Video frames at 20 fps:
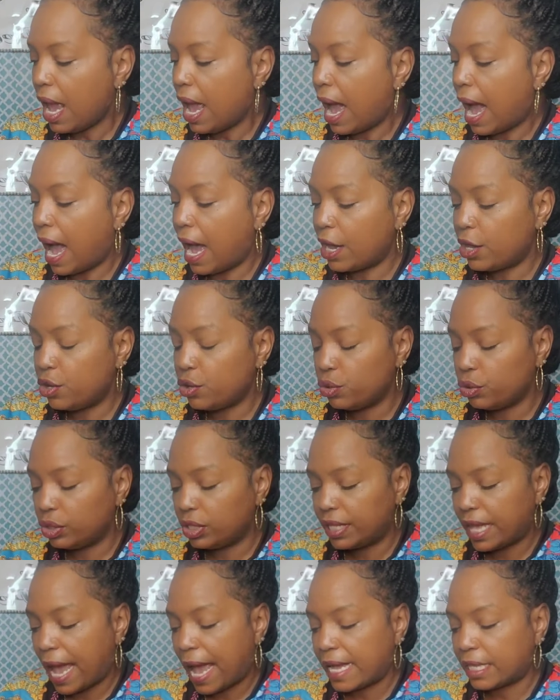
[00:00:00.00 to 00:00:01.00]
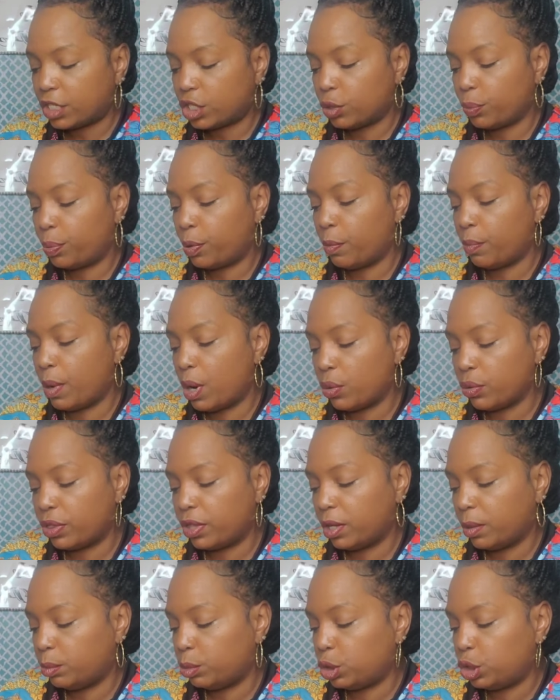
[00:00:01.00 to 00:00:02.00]
I use that to promote
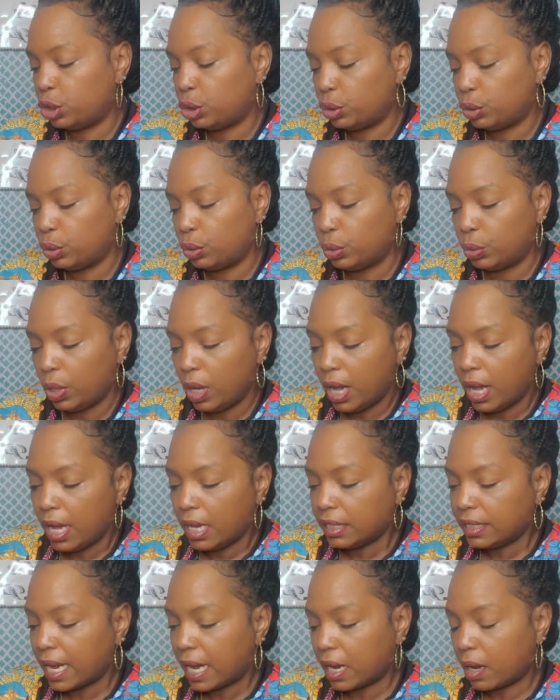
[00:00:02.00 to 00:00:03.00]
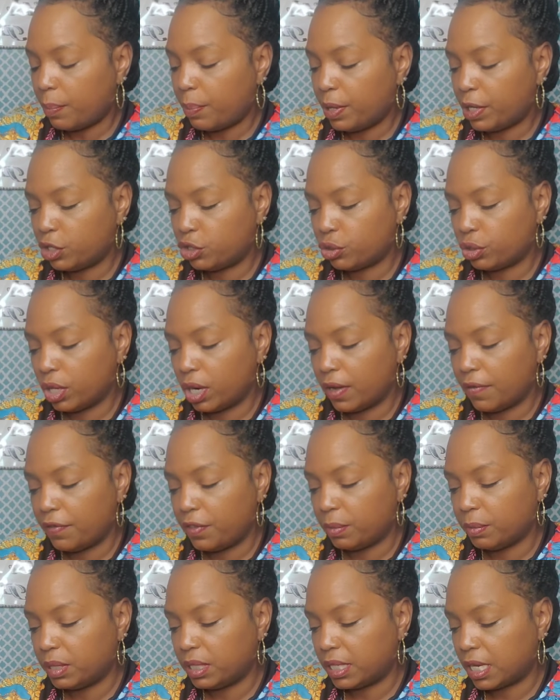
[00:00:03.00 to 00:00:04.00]
them to take a picture of
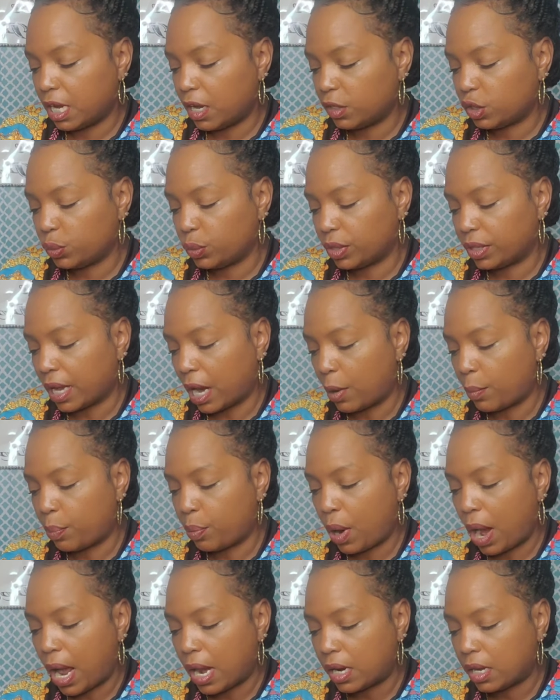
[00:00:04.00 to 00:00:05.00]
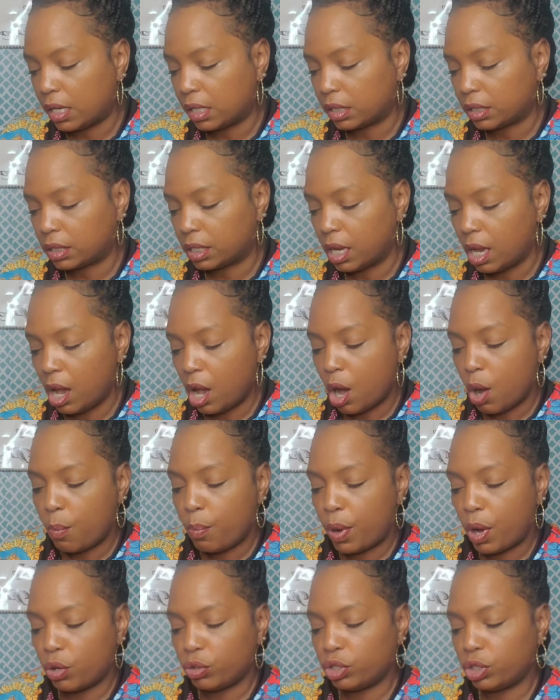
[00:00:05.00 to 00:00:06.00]
themselves with our products,
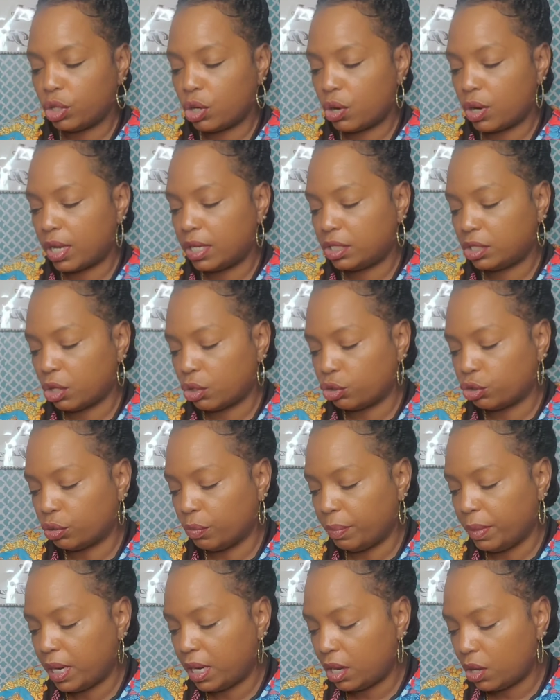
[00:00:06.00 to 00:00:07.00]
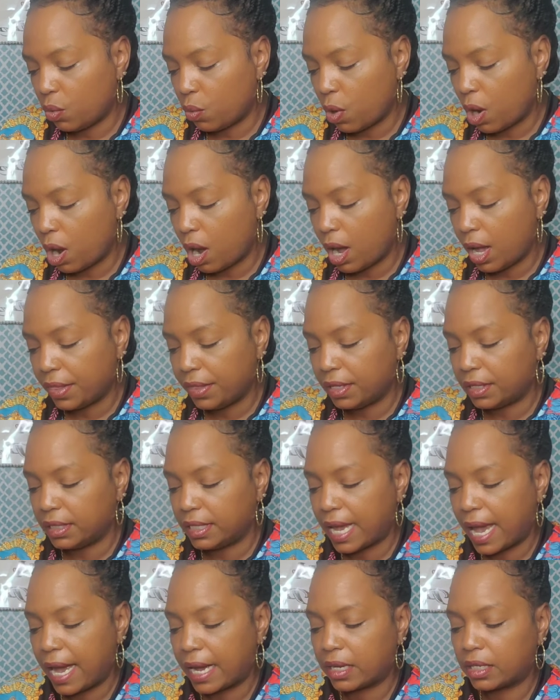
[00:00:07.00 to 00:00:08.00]
post it on a social media wall, then
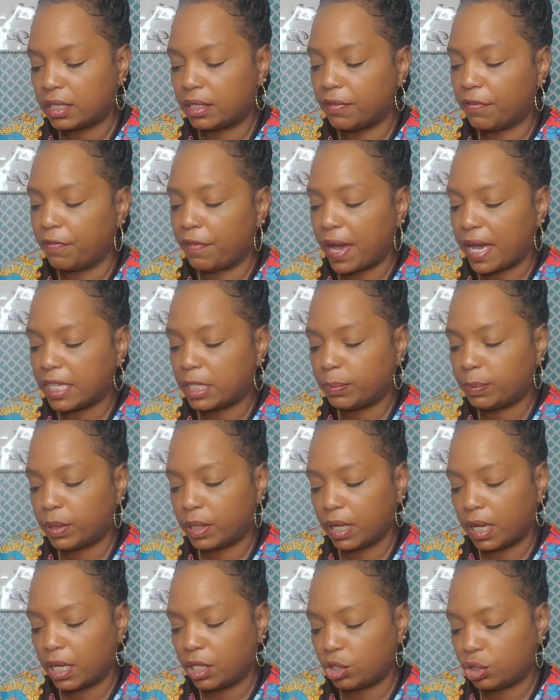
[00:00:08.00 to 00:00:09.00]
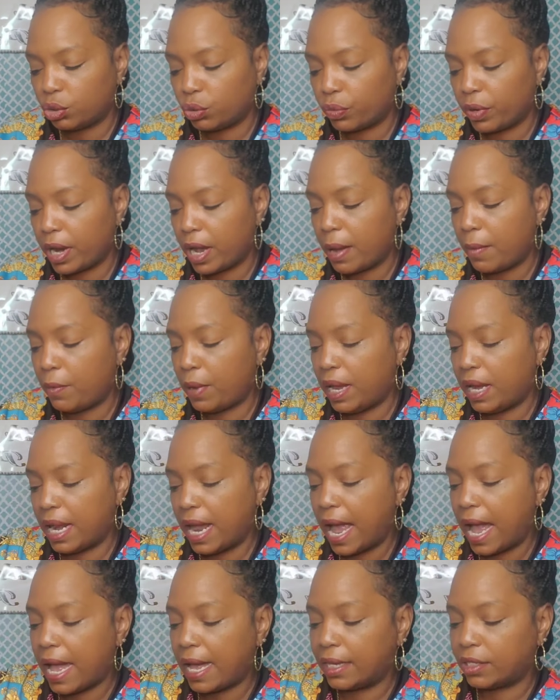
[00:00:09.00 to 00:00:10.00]
tag us in Facebook, Instagram, and it
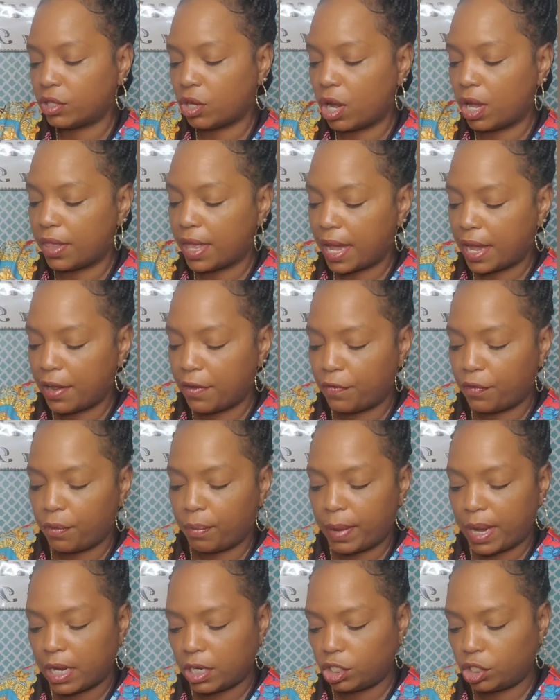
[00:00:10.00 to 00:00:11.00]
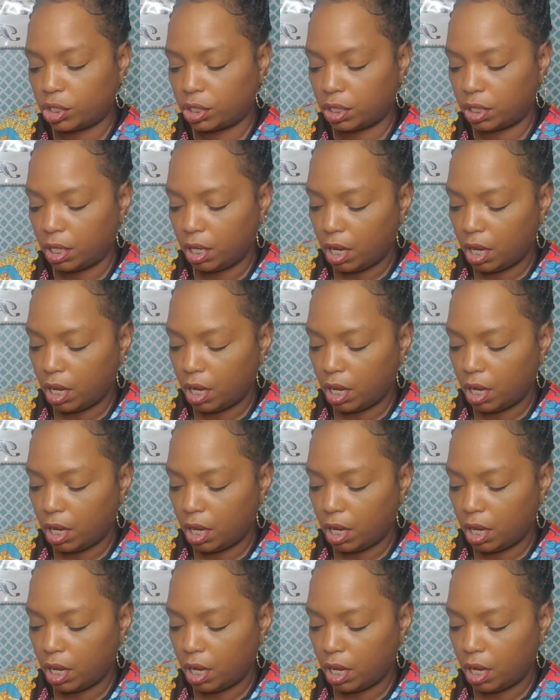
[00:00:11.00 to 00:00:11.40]
has all the information